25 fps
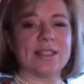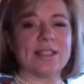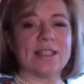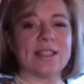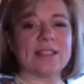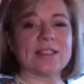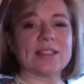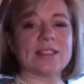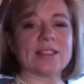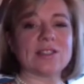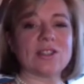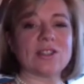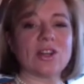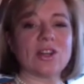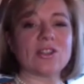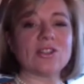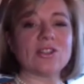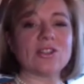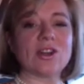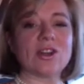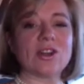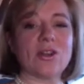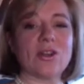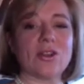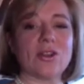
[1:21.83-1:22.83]
It's
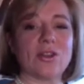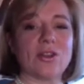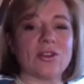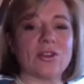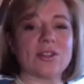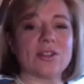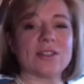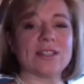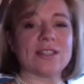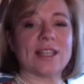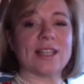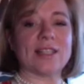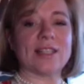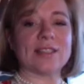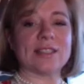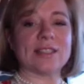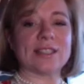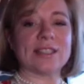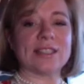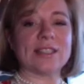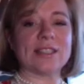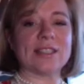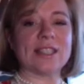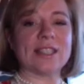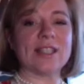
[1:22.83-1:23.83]
none other than
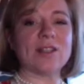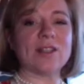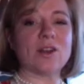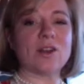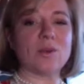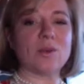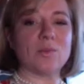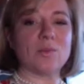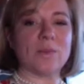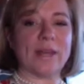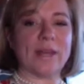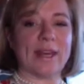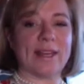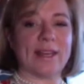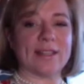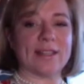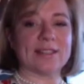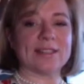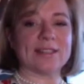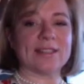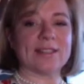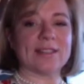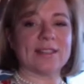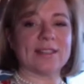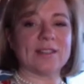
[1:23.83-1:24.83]
Ricci
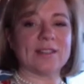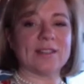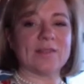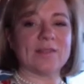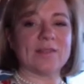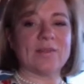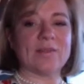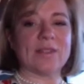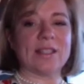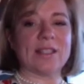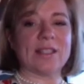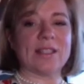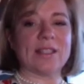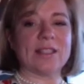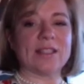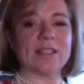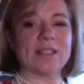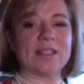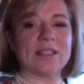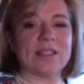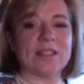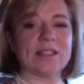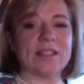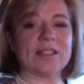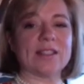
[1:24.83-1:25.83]
Lopez.
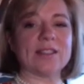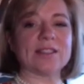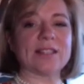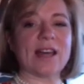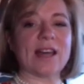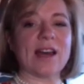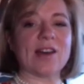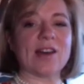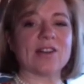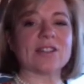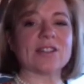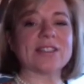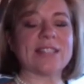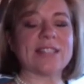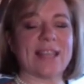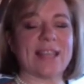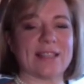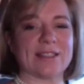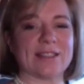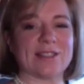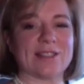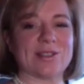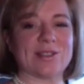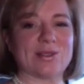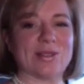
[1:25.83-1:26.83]
He is our
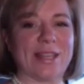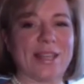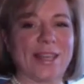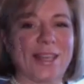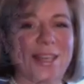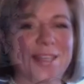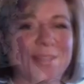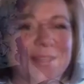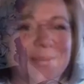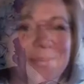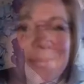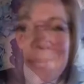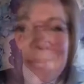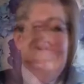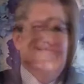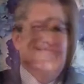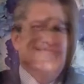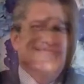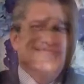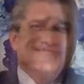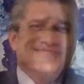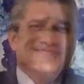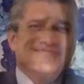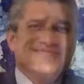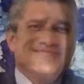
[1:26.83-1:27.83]
guest today.
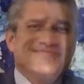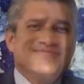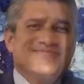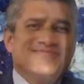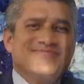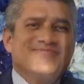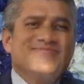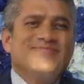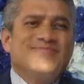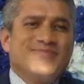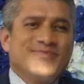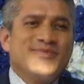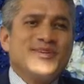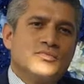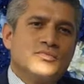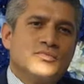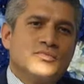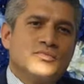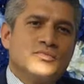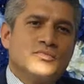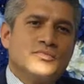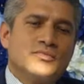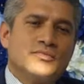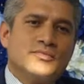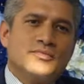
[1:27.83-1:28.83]
Bonjour Ricci.
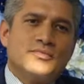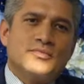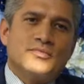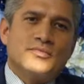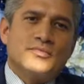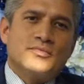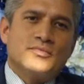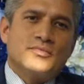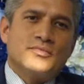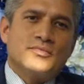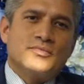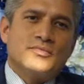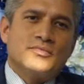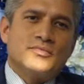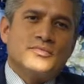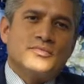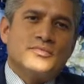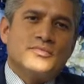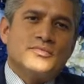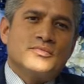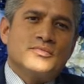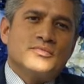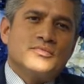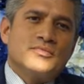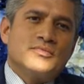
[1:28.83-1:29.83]
When
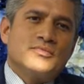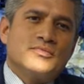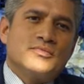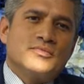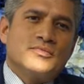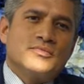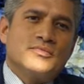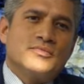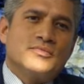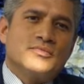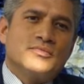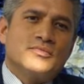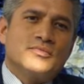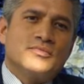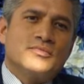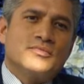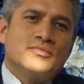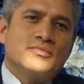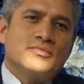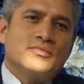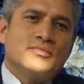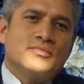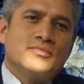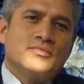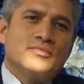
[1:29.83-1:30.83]
and
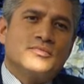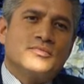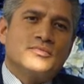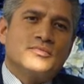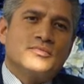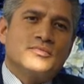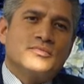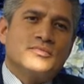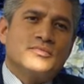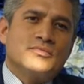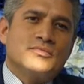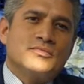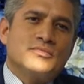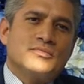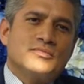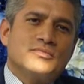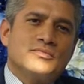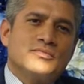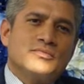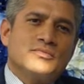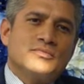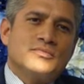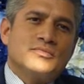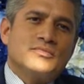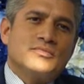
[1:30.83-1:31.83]
how was
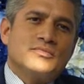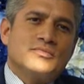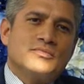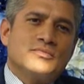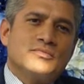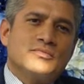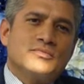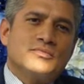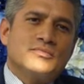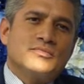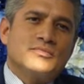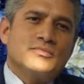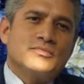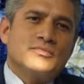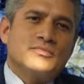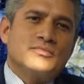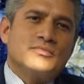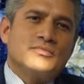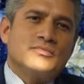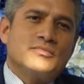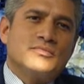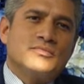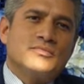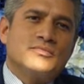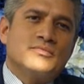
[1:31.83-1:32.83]

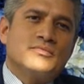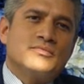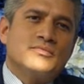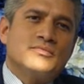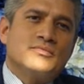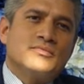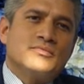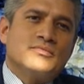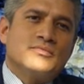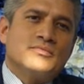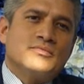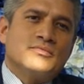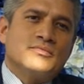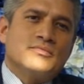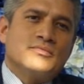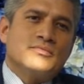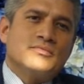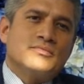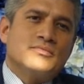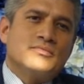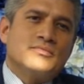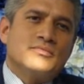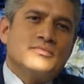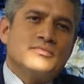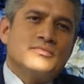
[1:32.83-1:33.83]
Maceoo
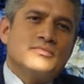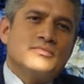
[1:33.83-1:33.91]
founded?